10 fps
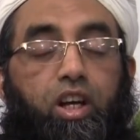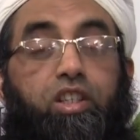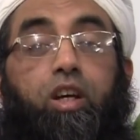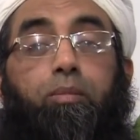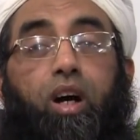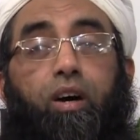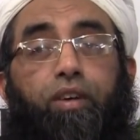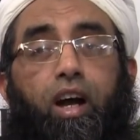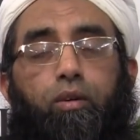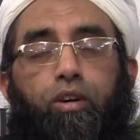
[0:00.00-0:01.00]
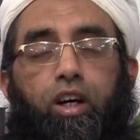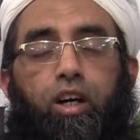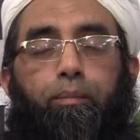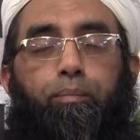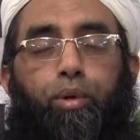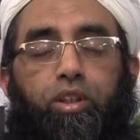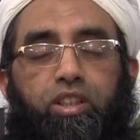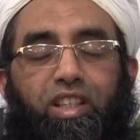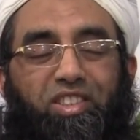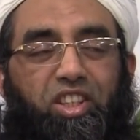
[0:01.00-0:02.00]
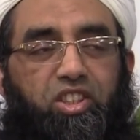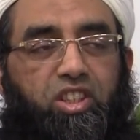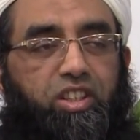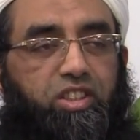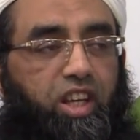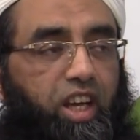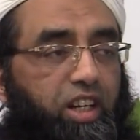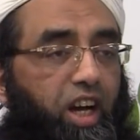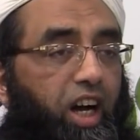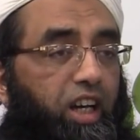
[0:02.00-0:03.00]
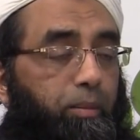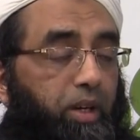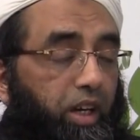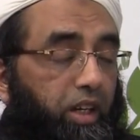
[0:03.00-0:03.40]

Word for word: Some of our brothers and sisters, they're in Alam